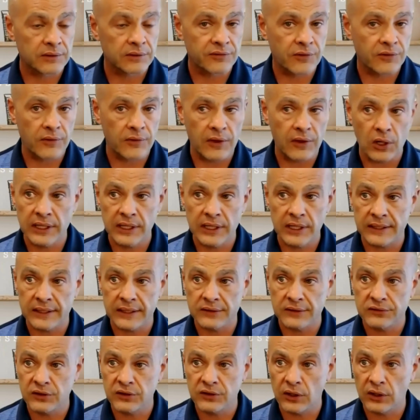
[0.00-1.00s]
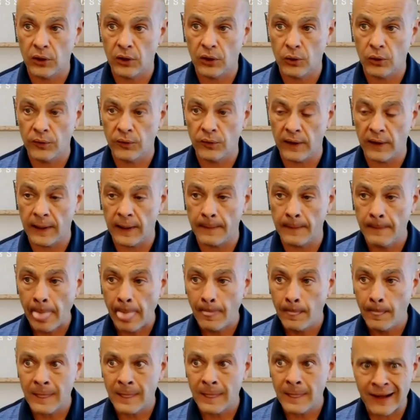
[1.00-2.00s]
for their kids to go, that
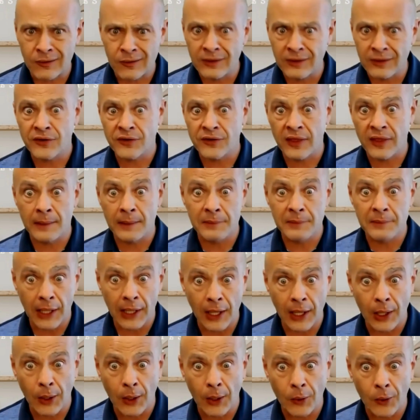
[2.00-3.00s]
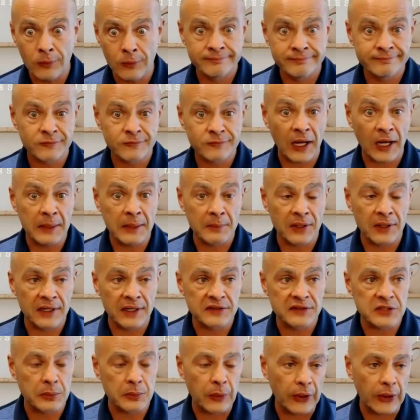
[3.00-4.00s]
not only for them to go, right, but
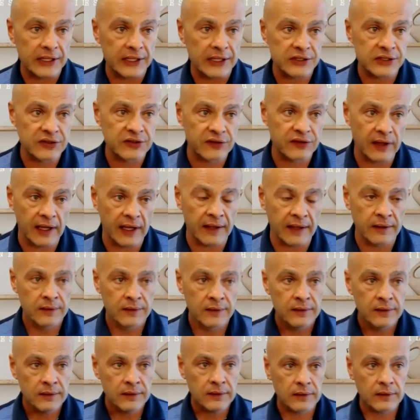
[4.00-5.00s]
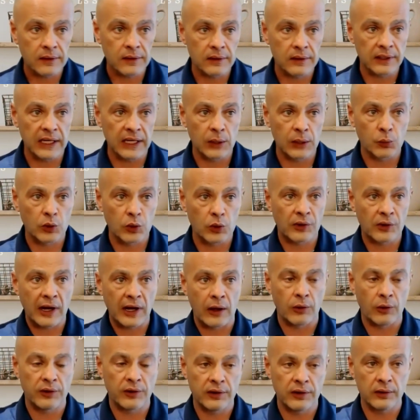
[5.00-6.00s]
is a place that, again, we're
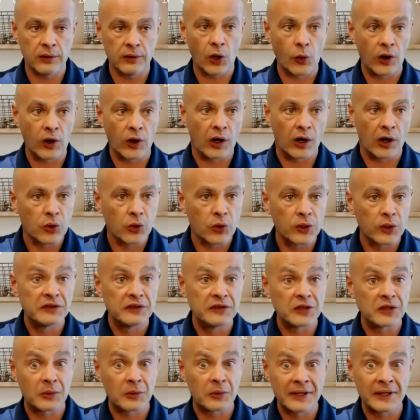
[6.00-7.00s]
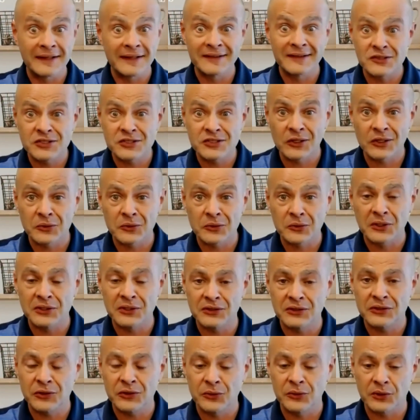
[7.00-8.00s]
proud to know our employees are bringing their
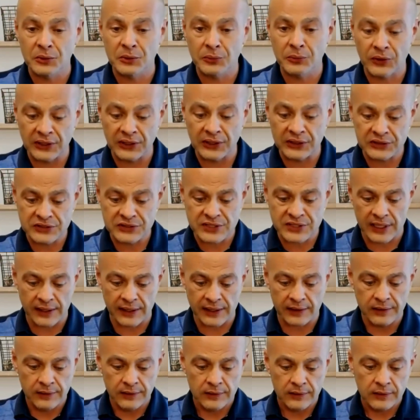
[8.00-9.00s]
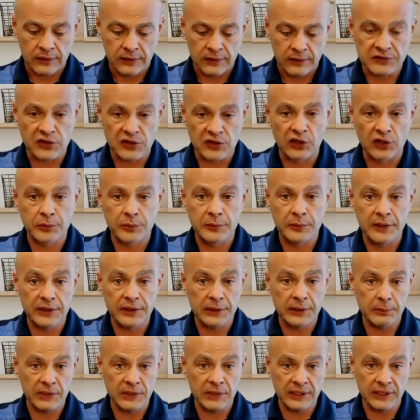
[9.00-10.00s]
children to, and a place that is
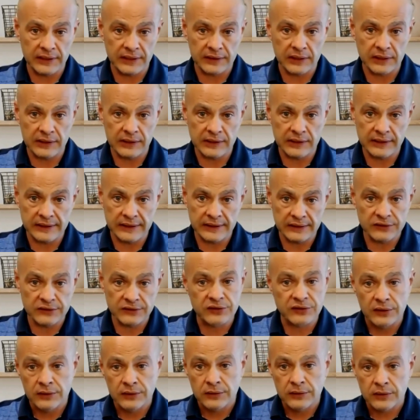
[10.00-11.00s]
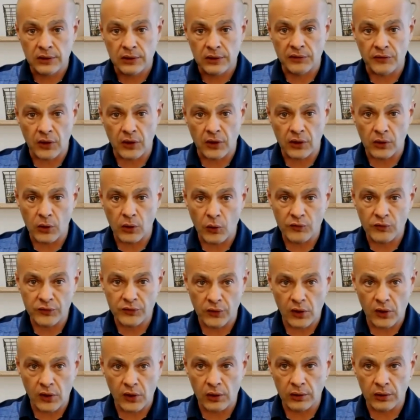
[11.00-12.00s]
ultimately meeting the needs of our
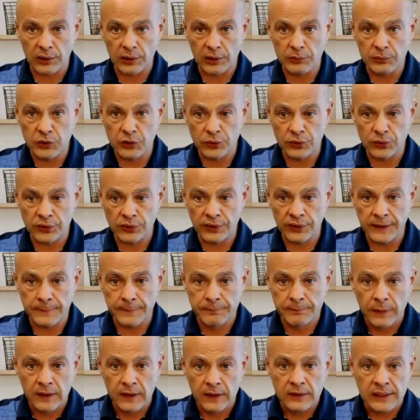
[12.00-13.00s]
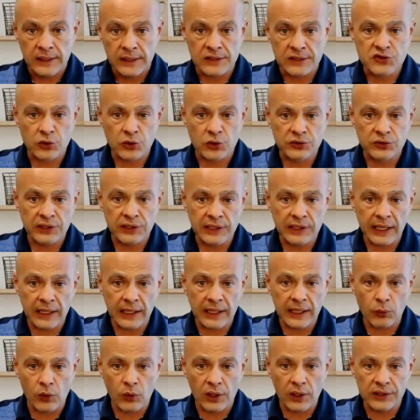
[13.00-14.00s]
overall community. And so
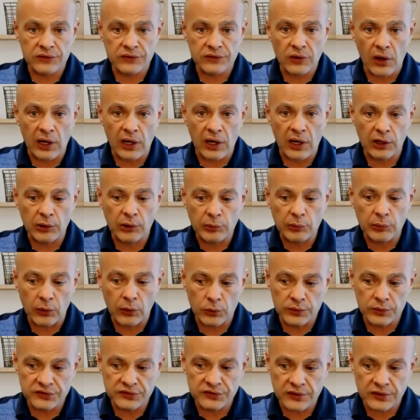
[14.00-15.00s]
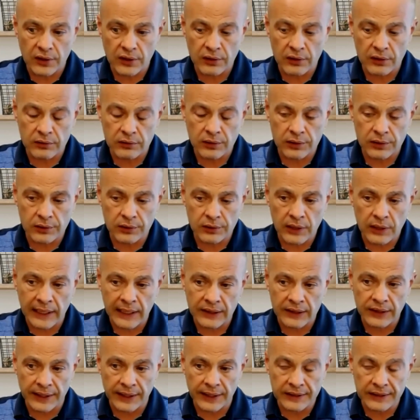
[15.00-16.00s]
today I want to talk about, when we start
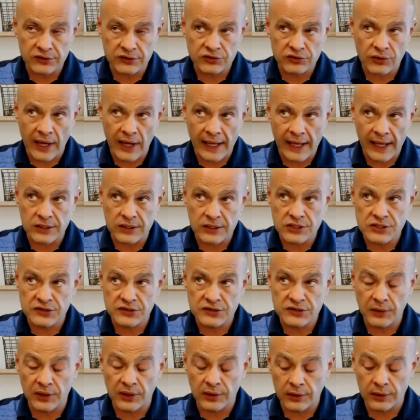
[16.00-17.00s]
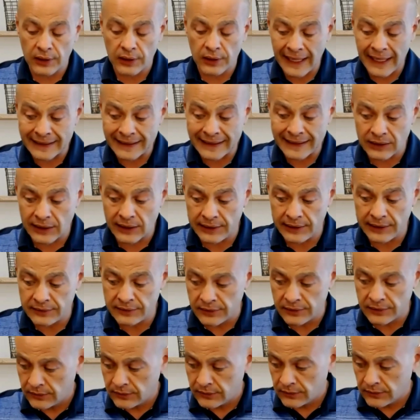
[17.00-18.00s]
highlighting strategies, I'm going to
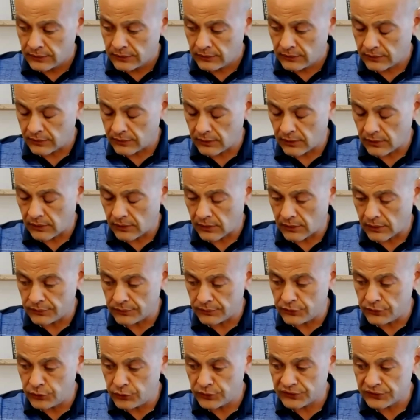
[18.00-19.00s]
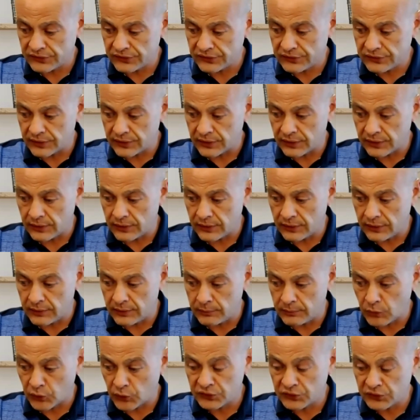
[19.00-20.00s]
highlight our newest
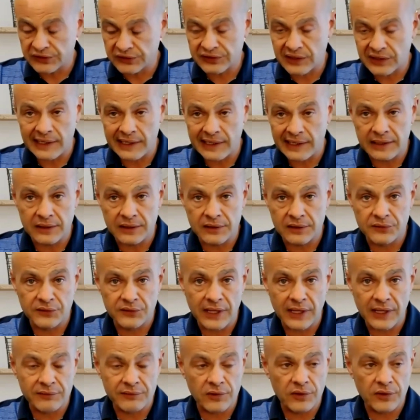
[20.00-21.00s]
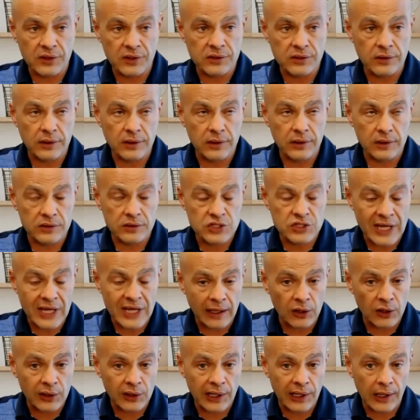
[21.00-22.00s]
and most exciting endeavor, the
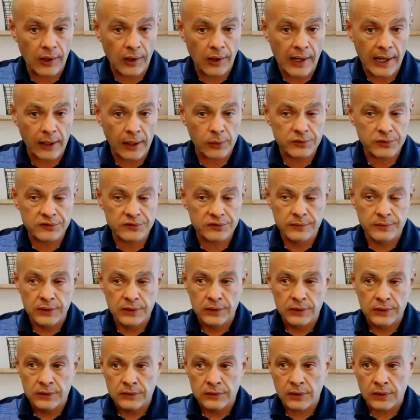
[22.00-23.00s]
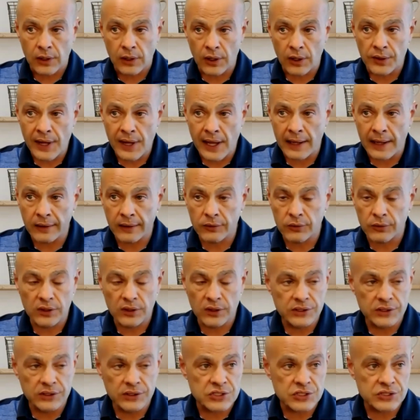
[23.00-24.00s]
Childcare House. Our
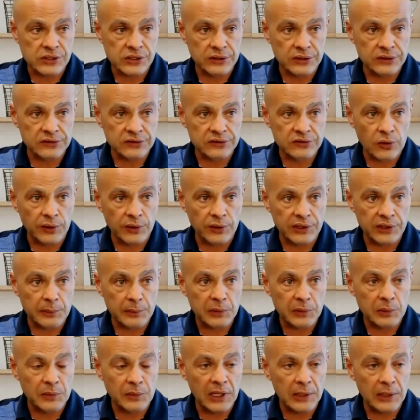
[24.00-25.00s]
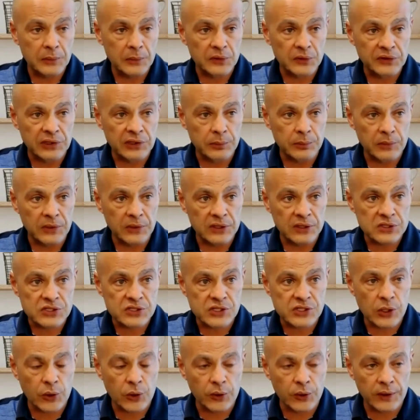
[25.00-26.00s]
inaugural edition is going up in Mapleton,
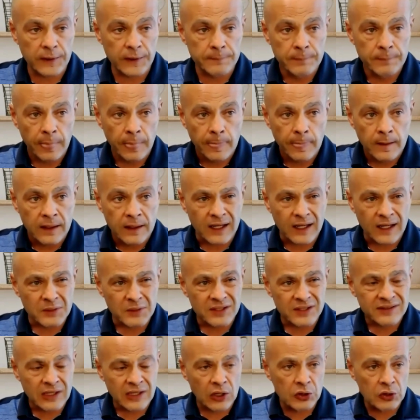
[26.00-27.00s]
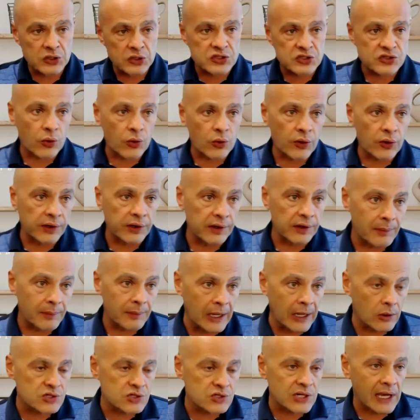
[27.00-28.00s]
Minnesota. And I'm going to tell this story
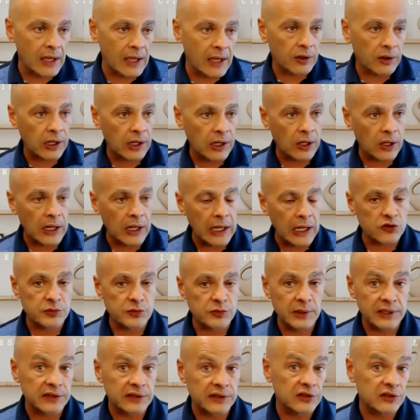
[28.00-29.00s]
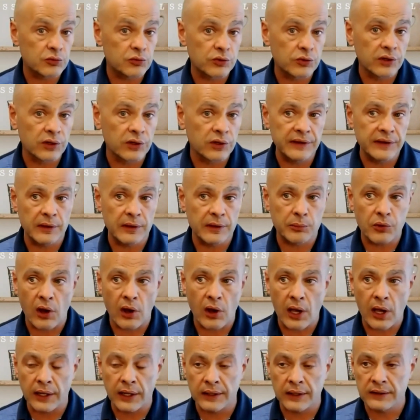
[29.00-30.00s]
about Childcare House because it's really the
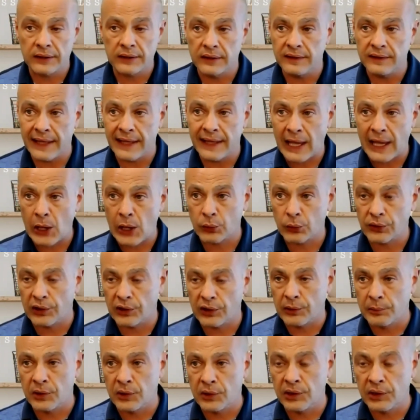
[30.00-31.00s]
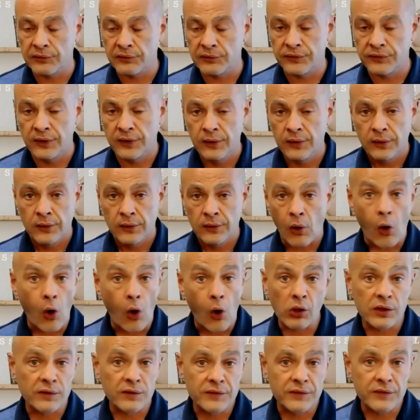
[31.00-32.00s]
product and the outcome of
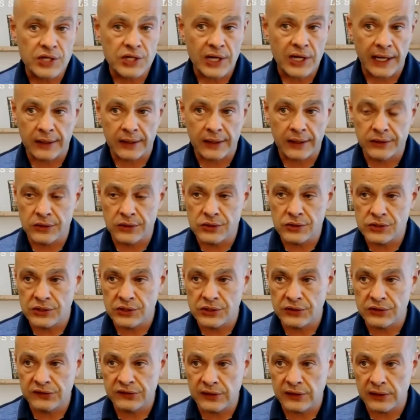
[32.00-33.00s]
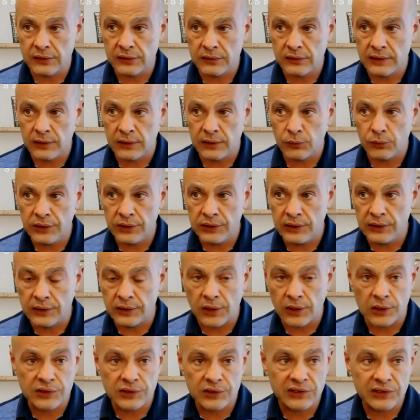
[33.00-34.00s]
all of the challenges that we
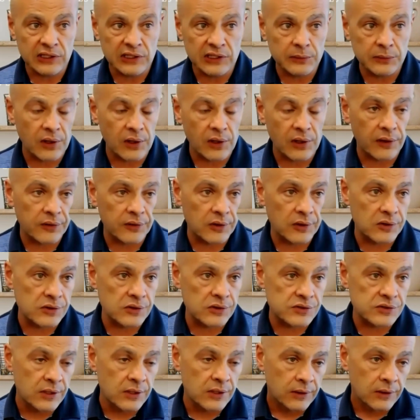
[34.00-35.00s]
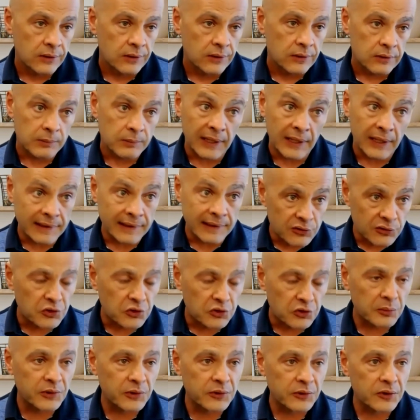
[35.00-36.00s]
and our team and others, many
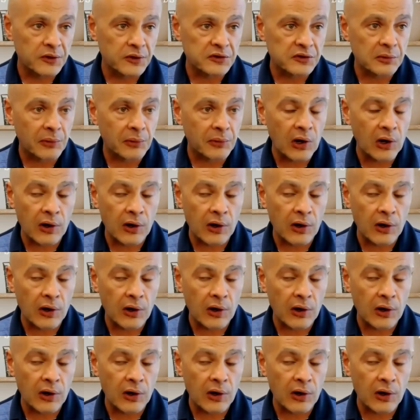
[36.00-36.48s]
contributors and